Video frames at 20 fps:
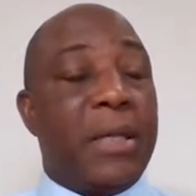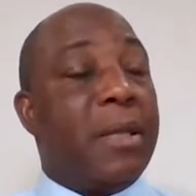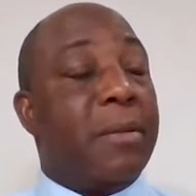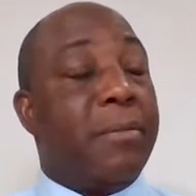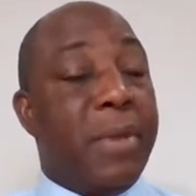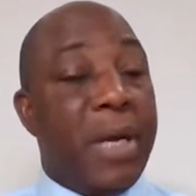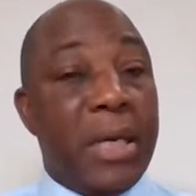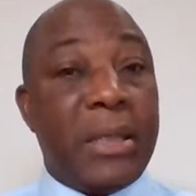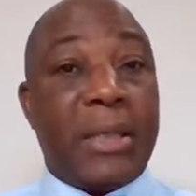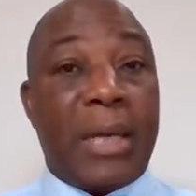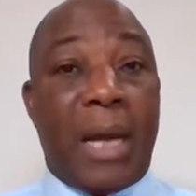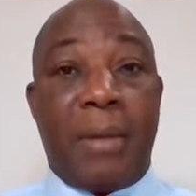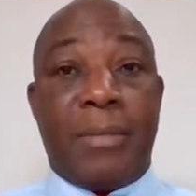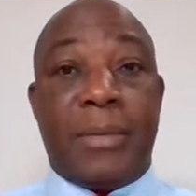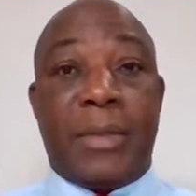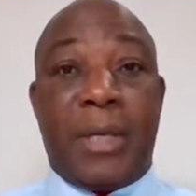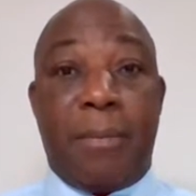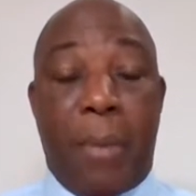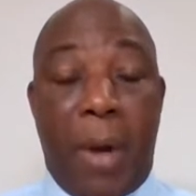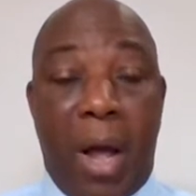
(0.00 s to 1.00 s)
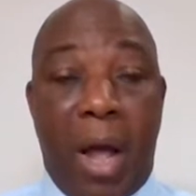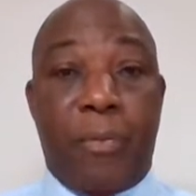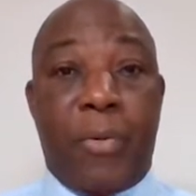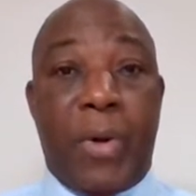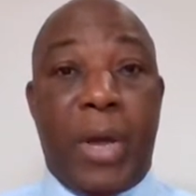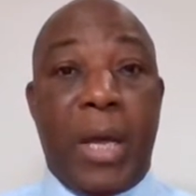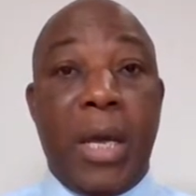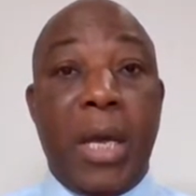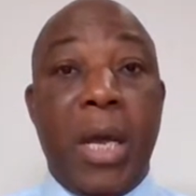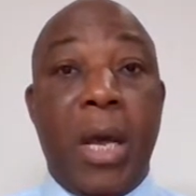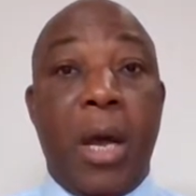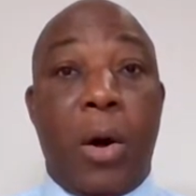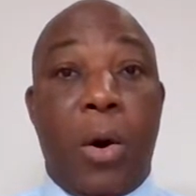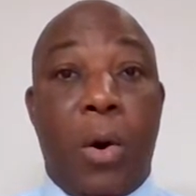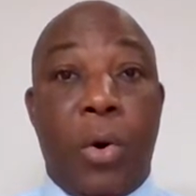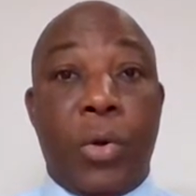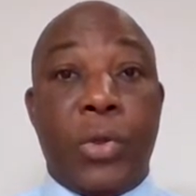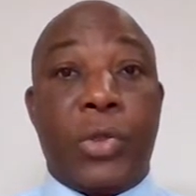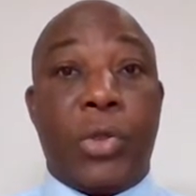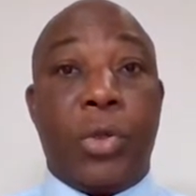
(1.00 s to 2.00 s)
In the meantime, Zimbabwe
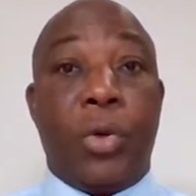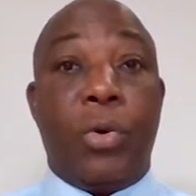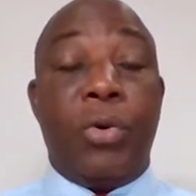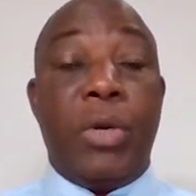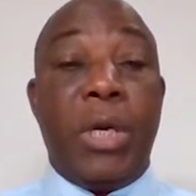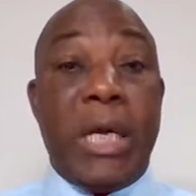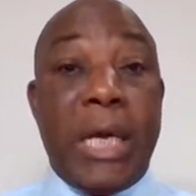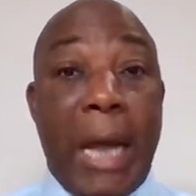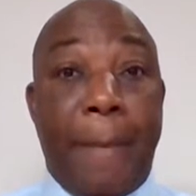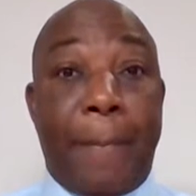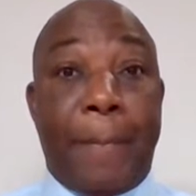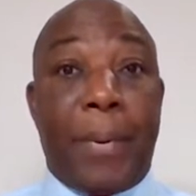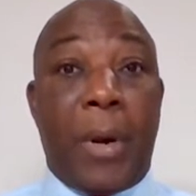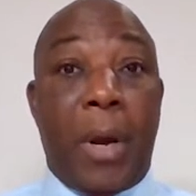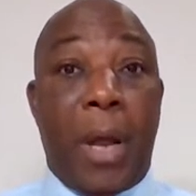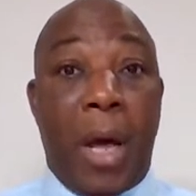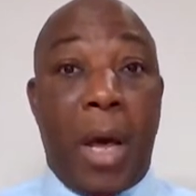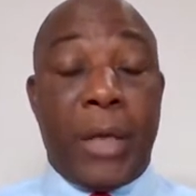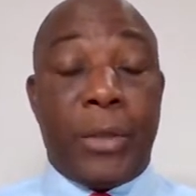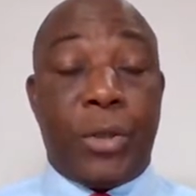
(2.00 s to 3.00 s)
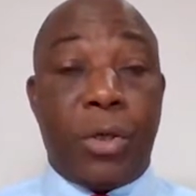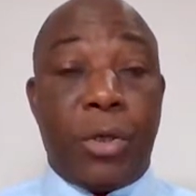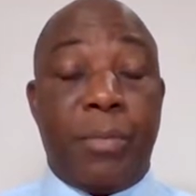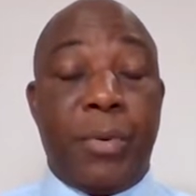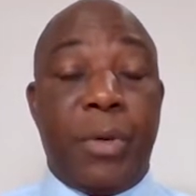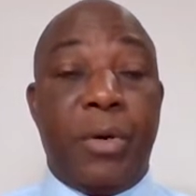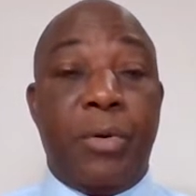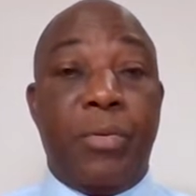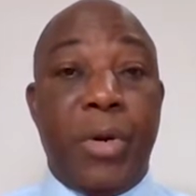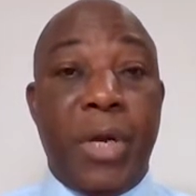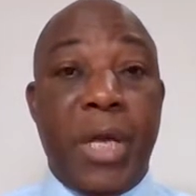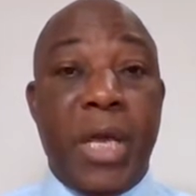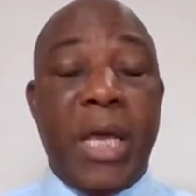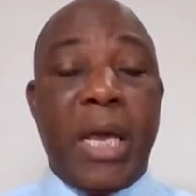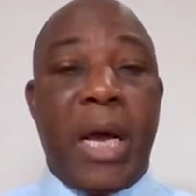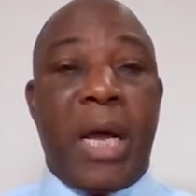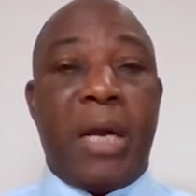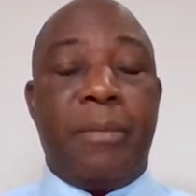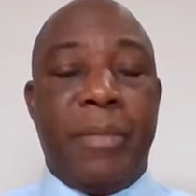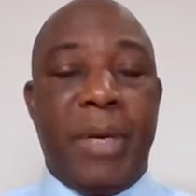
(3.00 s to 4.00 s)
also reapplied to be
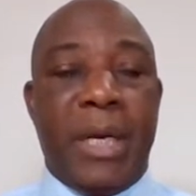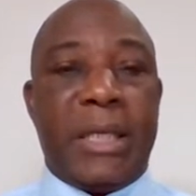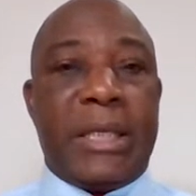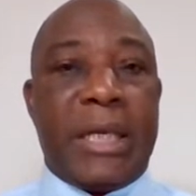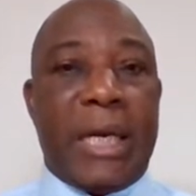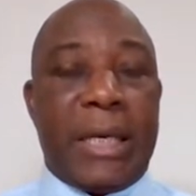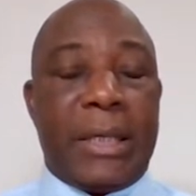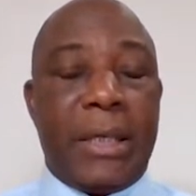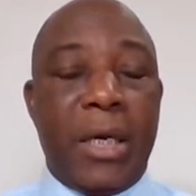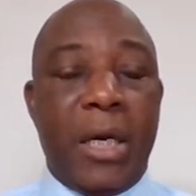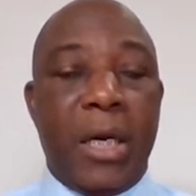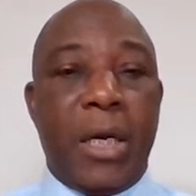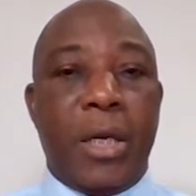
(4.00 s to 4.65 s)
readmitted